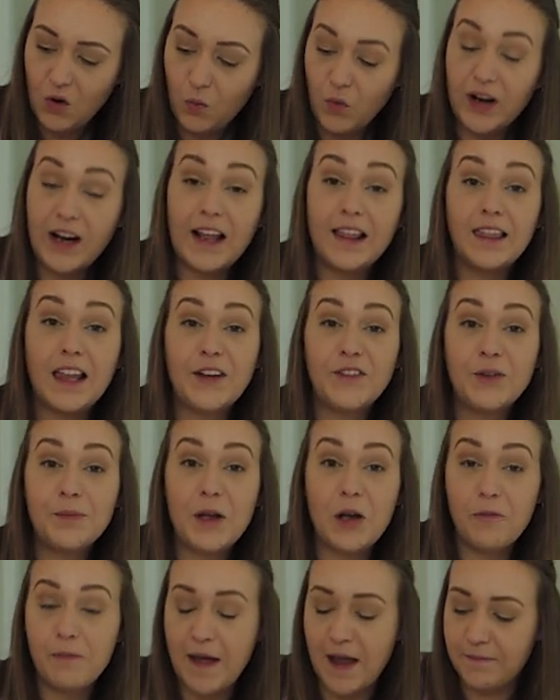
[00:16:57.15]
What I love
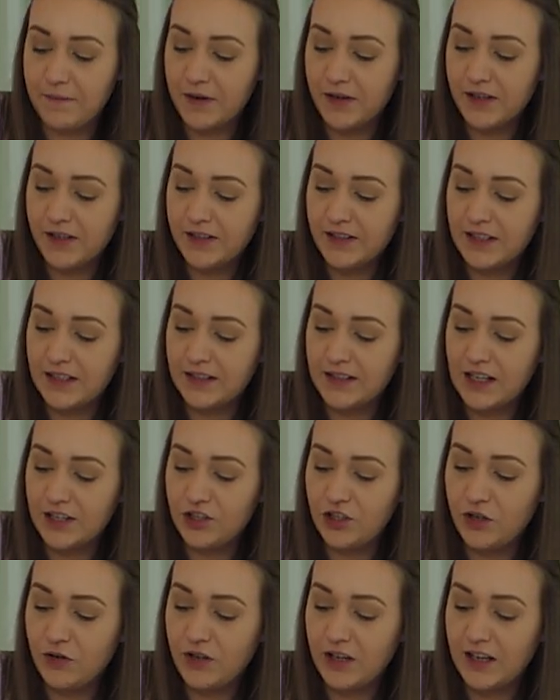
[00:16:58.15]
about peppers is
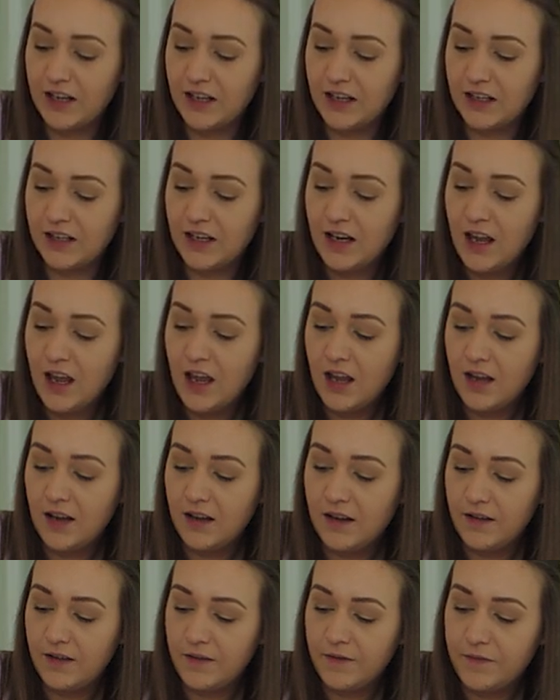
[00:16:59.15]
that you can
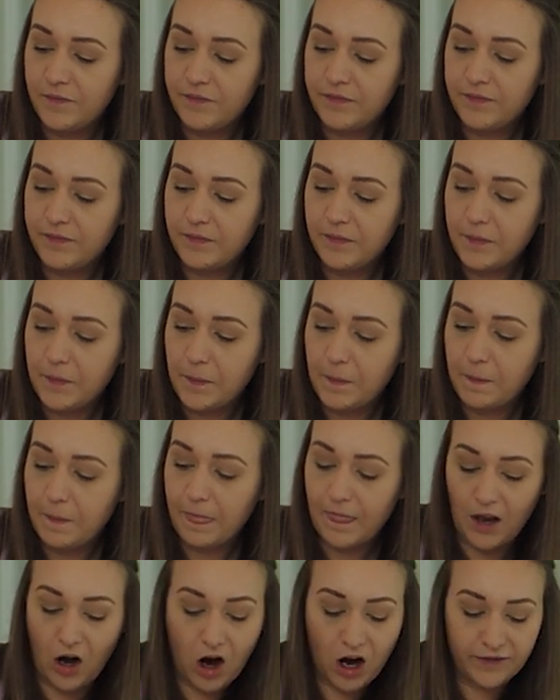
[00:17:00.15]

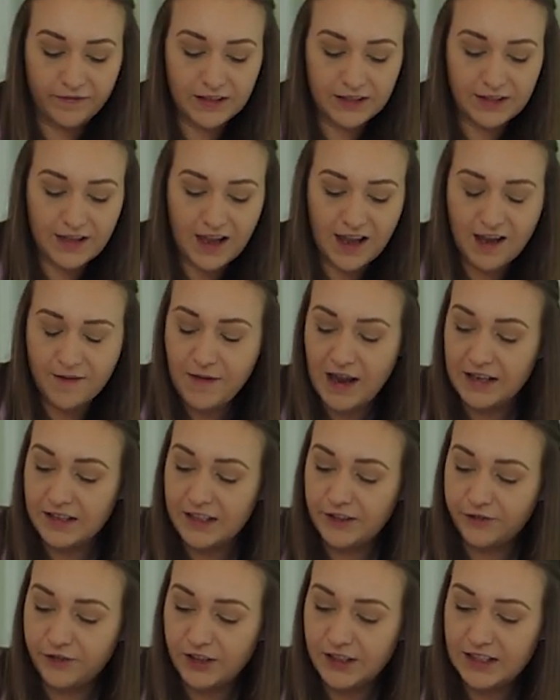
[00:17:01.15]
harvest them at
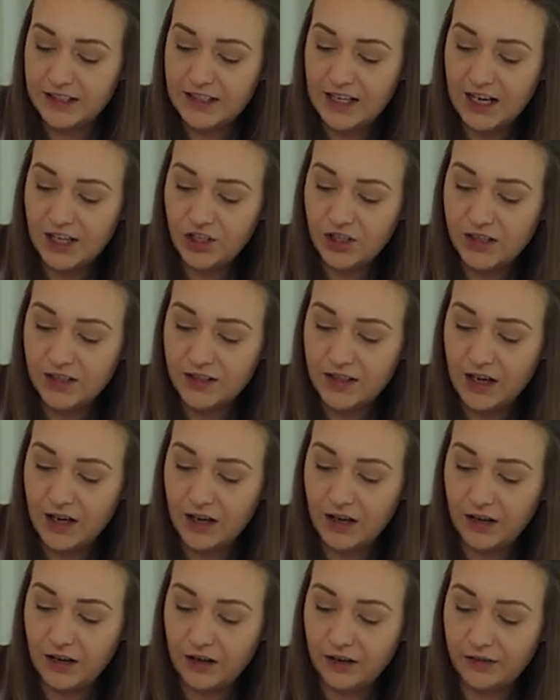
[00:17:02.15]
different stages
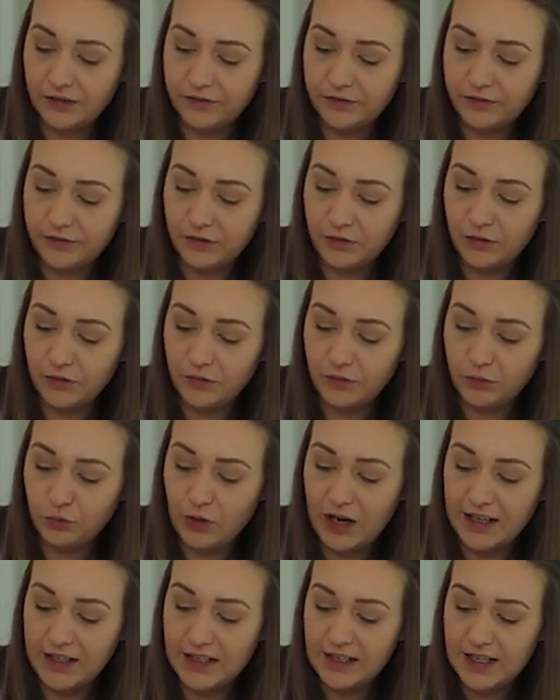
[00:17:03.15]
of
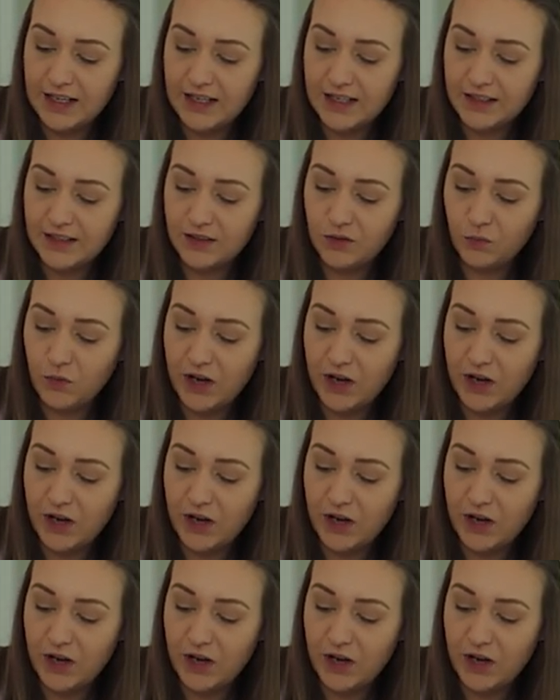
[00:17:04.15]
readiness,